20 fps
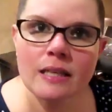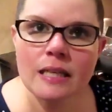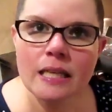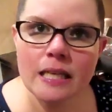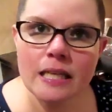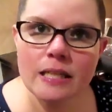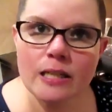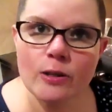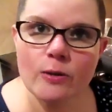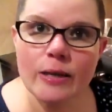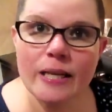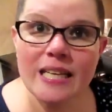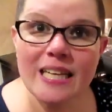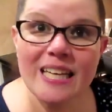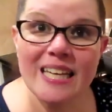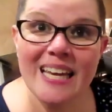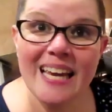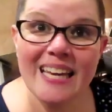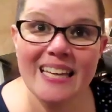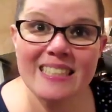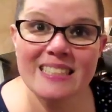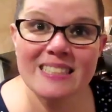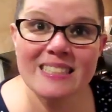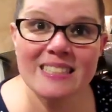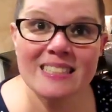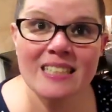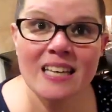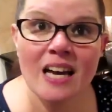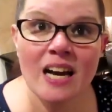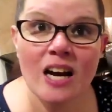keto and he
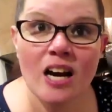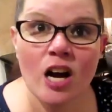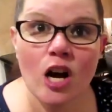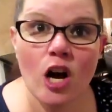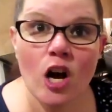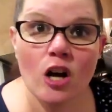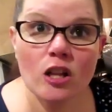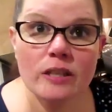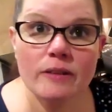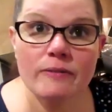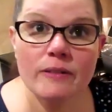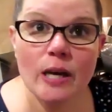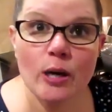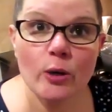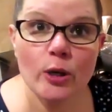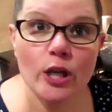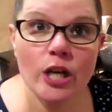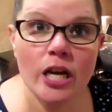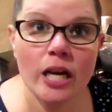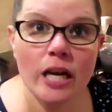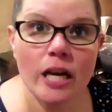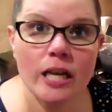hates cauliflower.